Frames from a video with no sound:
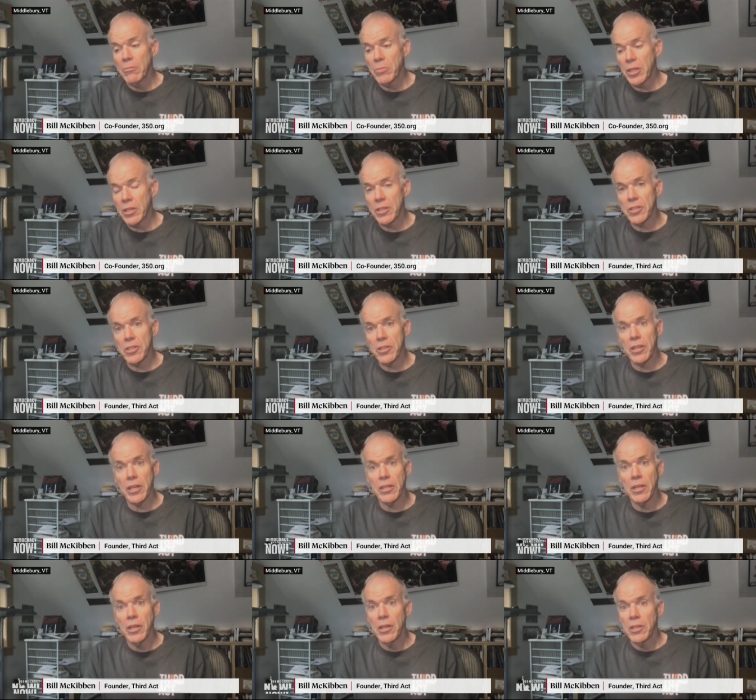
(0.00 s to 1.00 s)
because
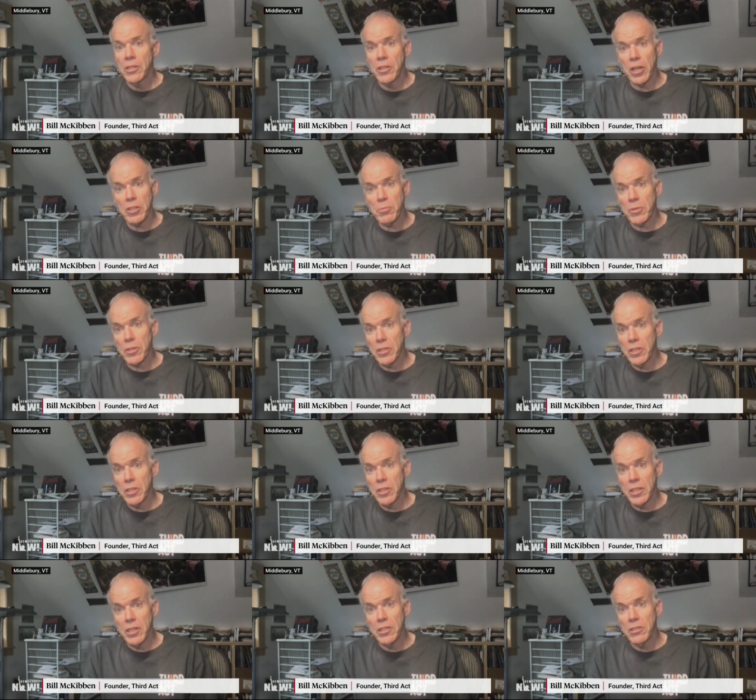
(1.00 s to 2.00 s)
they desperately
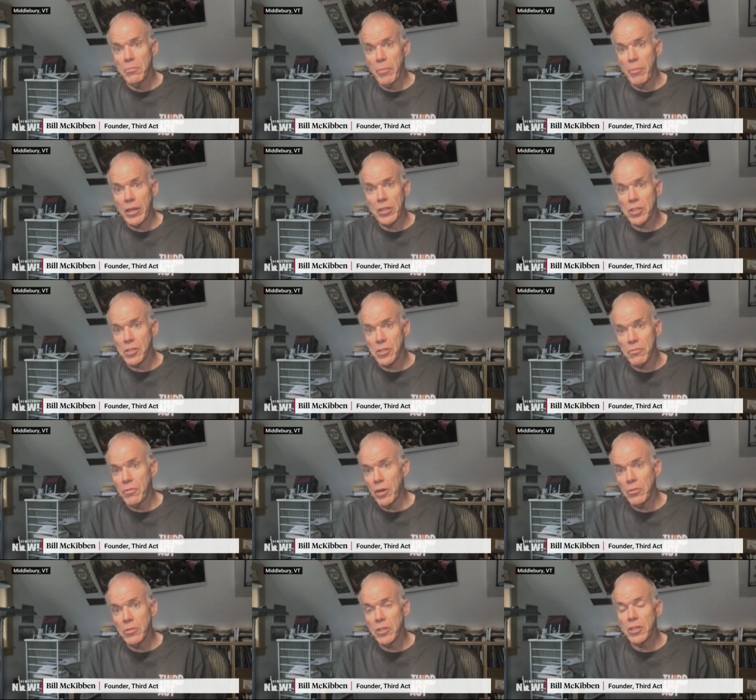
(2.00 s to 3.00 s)
needed Manchin's
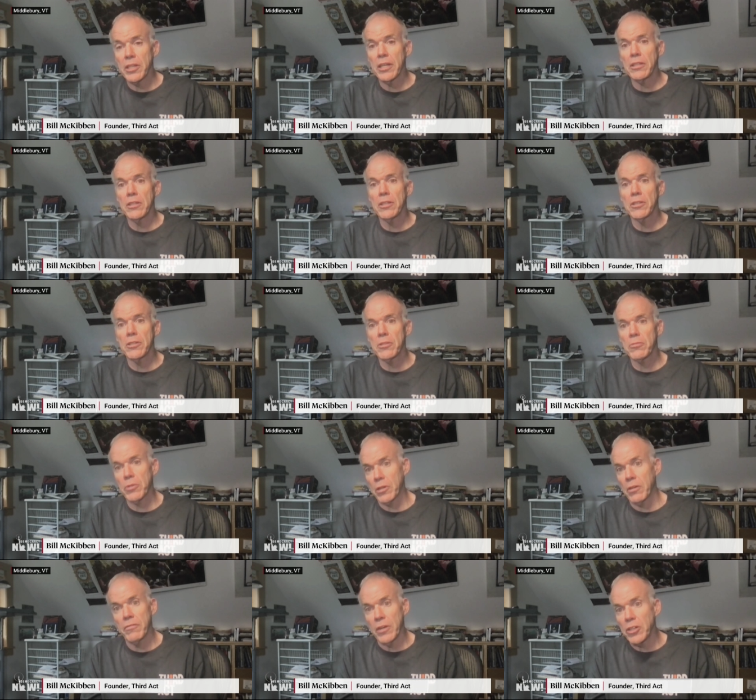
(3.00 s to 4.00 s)
vote to get this what
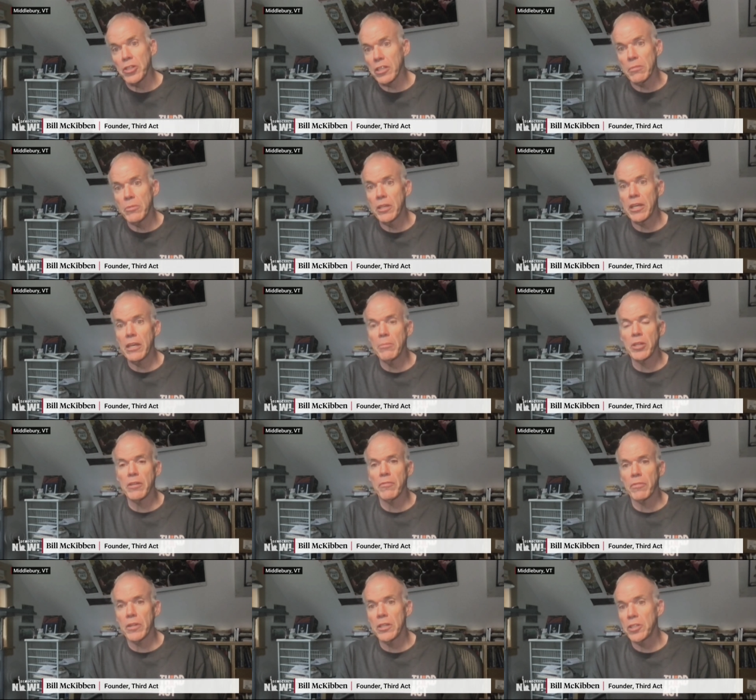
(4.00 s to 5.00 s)
eventually became the
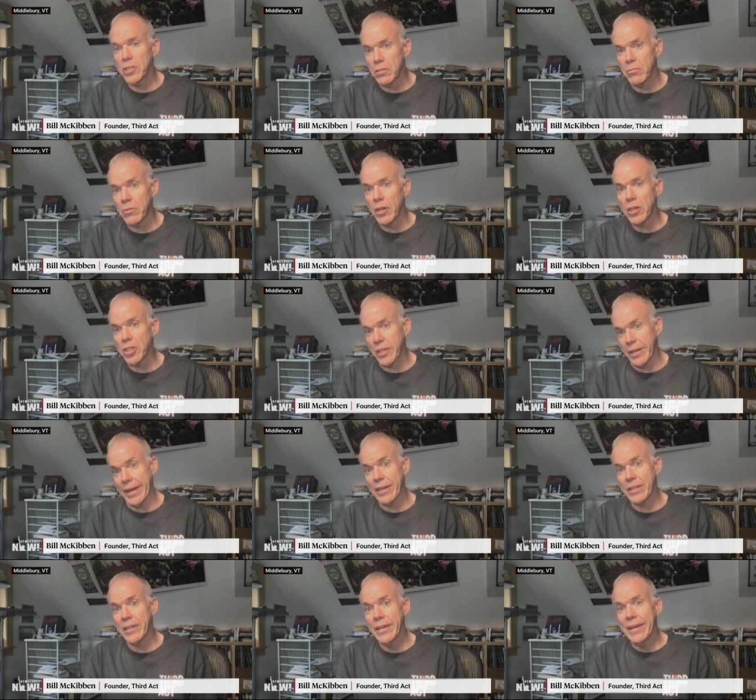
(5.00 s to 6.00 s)
Inflation Reduction
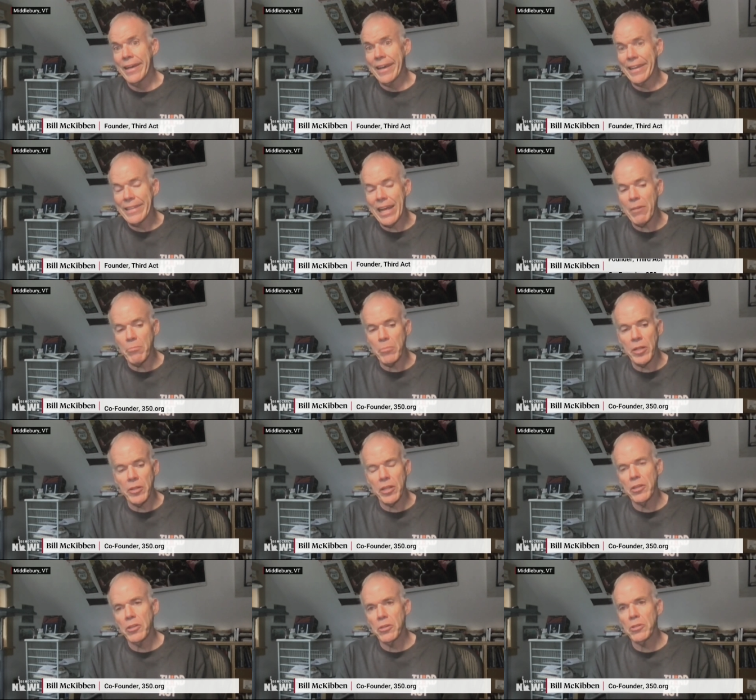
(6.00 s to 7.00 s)
Act, and that
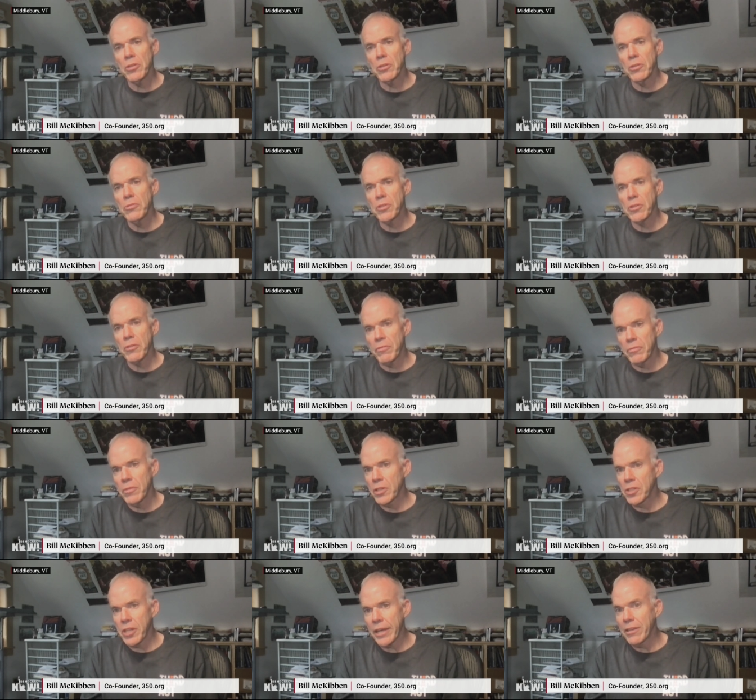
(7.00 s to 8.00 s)
meant they couldn't use
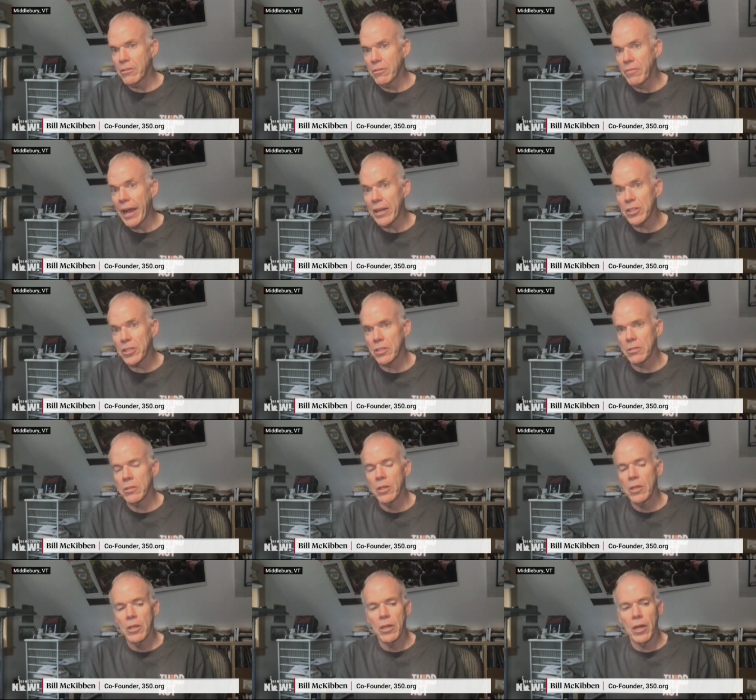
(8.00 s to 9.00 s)
executive
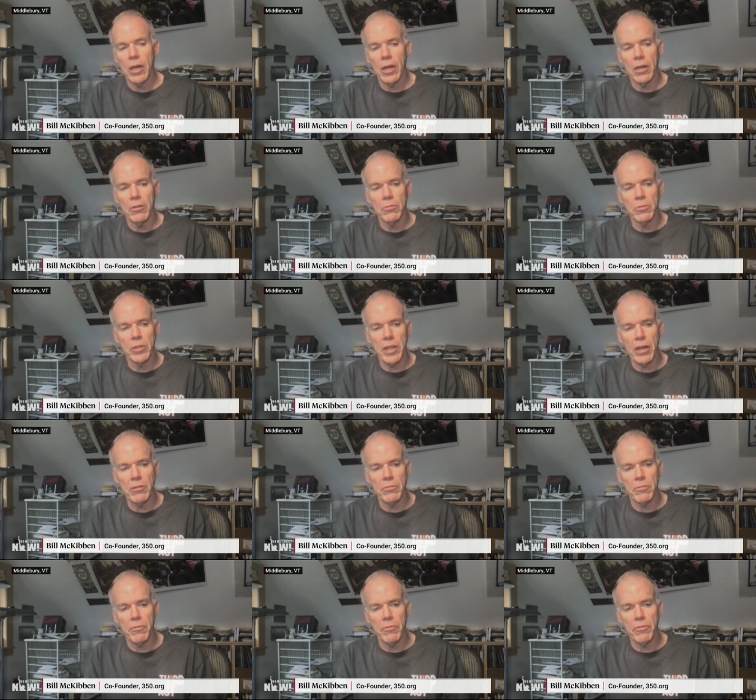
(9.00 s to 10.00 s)
action uh,
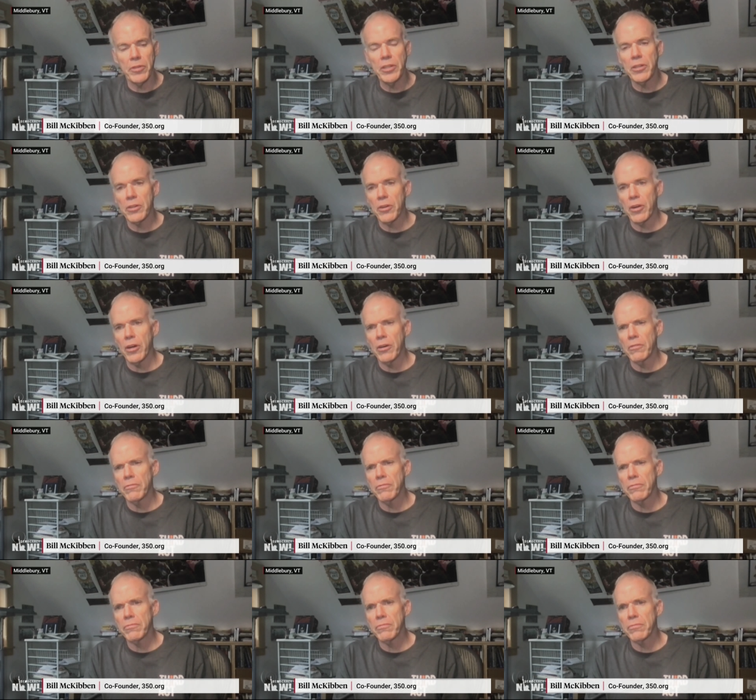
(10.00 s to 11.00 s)
without fear
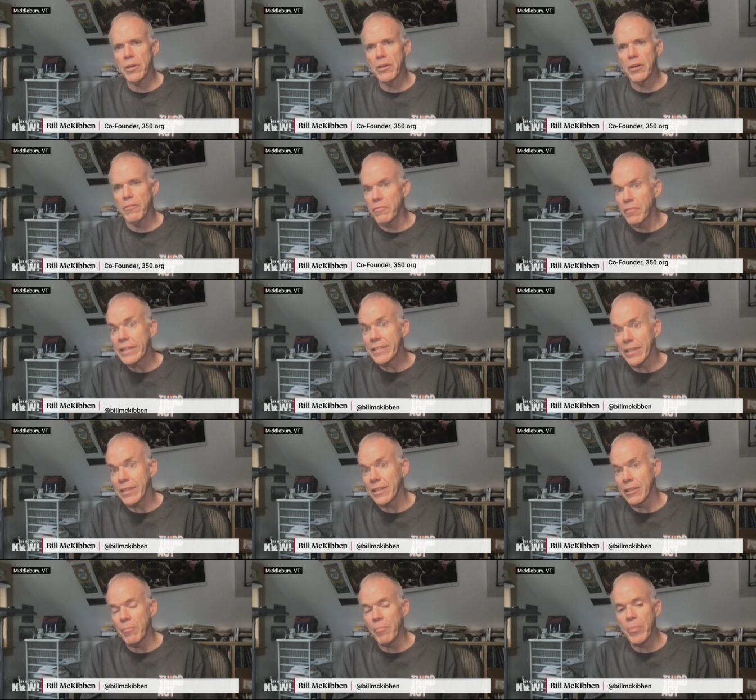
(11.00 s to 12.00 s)
of
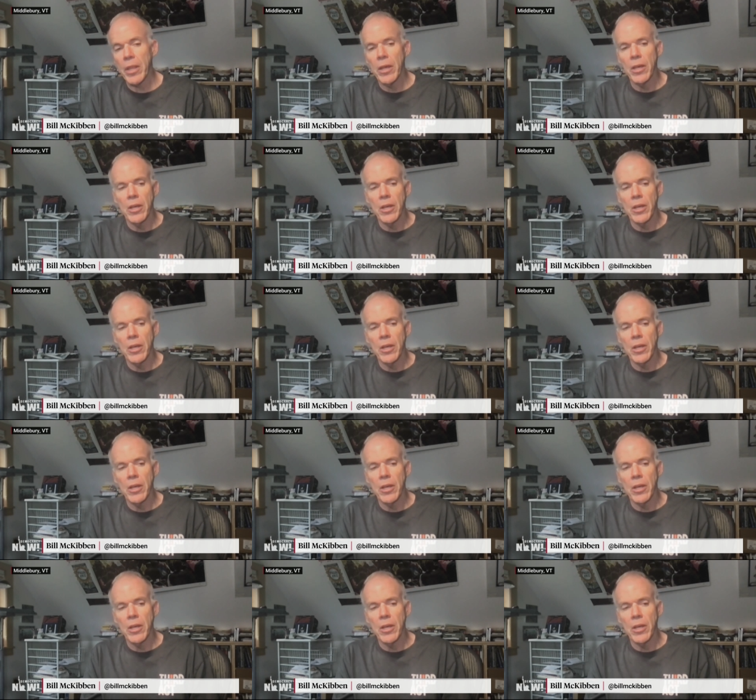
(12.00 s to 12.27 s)
offending him.